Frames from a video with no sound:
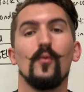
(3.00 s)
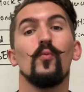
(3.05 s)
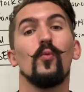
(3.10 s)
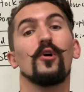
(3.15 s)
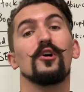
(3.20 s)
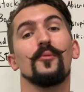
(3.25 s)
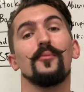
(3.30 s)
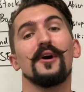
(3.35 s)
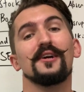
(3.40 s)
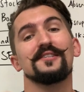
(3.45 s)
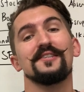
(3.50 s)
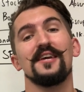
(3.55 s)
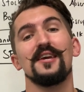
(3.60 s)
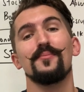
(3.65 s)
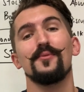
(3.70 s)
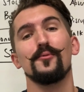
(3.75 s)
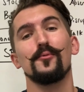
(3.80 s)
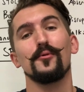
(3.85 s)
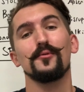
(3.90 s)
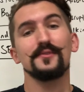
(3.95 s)
Welcome back to
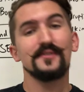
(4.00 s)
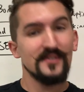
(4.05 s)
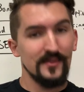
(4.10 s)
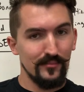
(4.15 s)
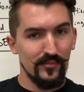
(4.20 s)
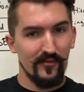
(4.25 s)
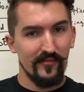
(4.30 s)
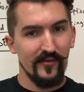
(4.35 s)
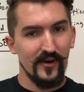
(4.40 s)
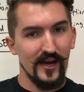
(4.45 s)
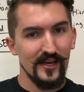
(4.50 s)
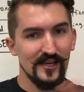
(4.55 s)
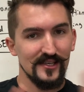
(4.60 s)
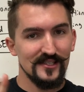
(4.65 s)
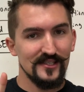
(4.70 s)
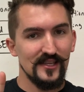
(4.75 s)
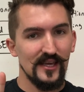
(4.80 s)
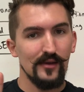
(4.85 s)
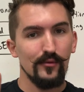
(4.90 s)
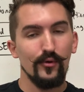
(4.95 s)
AP World Simplified, and
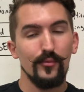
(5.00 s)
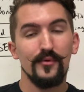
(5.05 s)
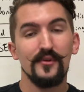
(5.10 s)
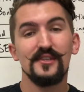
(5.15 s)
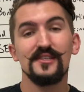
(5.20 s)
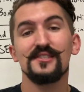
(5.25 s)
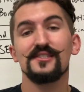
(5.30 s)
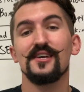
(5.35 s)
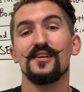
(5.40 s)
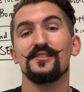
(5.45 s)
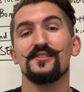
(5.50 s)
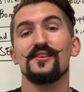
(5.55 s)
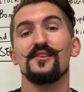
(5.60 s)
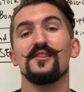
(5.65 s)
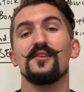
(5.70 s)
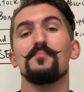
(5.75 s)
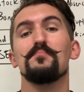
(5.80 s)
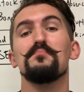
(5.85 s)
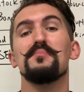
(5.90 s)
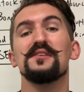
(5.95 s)
today we'll be discussing
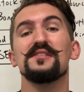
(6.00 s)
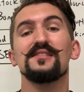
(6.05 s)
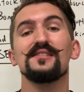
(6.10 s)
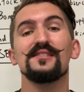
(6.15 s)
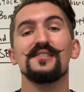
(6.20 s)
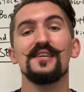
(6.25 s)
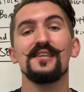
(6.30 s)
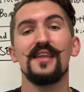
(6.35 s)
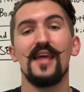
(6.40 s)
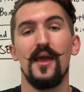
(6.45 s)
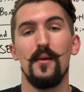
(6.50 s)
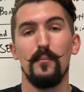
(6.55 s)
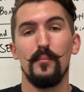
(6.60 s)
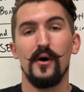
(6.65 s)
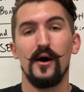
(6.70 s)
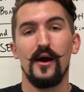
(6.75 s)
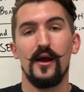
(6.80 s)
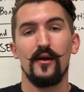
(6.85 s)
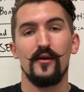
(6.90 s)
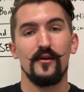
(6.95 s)
the Byzantine
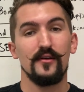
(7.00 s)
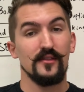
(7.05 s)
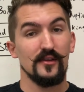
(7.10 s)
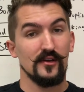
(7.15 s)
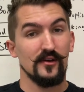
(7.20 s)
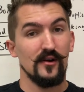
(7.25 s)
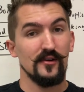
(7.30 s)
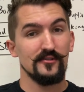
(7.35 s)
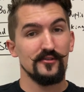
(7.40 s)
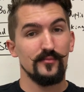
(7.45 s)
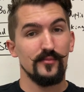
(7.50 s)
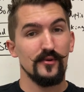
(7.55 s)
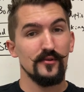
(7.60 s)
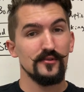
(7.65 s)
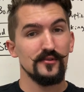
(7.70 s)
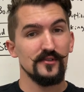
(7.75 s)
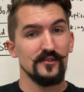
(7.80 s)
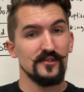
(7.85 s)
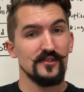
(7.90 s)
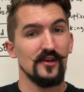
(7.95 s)
Empire and the
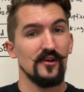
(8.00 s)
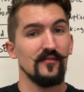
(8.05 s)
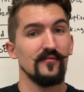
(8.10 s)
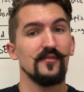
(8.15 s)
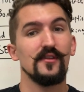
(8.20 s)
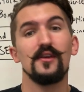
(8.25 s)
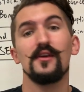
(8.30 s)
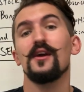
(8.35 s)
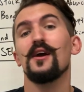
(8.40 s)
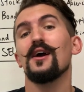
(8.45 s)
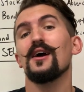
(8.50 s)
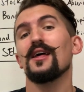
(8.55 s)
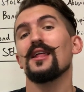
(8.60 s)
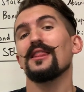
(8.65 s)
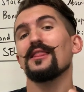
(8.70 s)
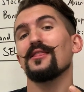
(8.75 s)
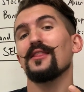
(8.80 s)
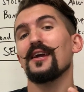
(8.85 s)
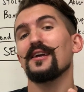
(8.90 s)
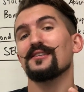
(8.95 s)
contributions of the
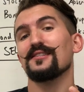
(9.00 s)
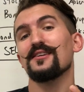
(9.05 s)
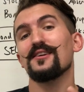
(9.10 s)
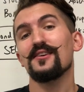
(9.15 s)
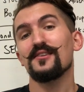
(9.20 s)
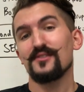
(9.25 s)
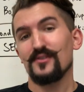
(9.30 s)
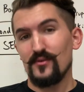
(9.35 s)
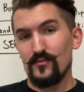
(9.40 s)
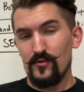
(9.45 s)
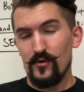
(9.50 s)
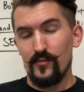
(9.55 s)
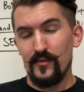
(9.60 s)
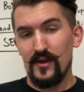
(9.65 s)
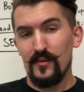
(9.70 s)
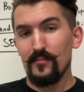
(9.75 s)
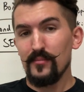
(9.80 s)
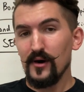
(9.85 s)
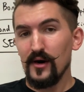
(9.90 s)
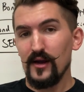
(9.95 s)
late Eastern Roman
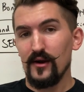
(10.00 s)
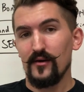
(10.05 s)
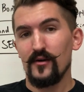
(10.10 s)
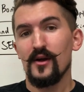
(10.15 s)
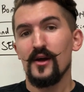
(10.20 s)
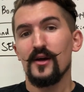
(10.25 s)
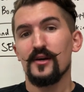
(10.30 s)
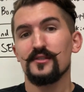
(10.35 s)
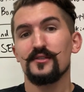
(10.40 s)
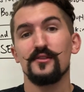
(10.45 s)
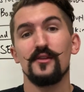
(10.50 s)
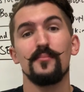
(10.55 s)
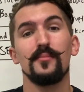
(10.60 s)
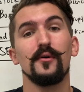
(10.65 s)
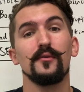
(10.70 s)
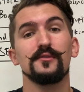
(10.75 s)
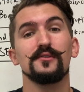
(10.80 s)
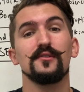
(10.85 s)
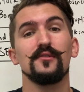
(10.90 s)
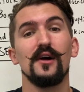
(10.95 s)
Empire to the
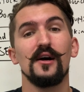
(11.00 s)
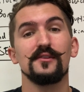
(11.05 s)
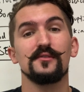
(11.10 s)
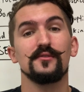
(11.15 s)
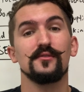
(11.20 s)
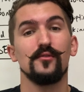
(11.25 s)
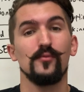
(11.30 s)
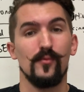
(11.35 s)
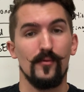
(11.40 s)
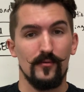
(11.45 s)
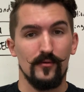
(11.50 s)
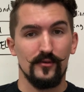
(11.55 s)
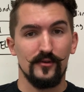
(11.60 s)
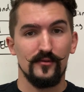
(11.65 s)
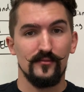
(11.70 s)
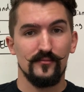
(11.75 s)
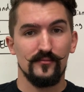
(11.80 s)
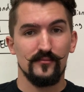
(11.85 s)
post-classical world.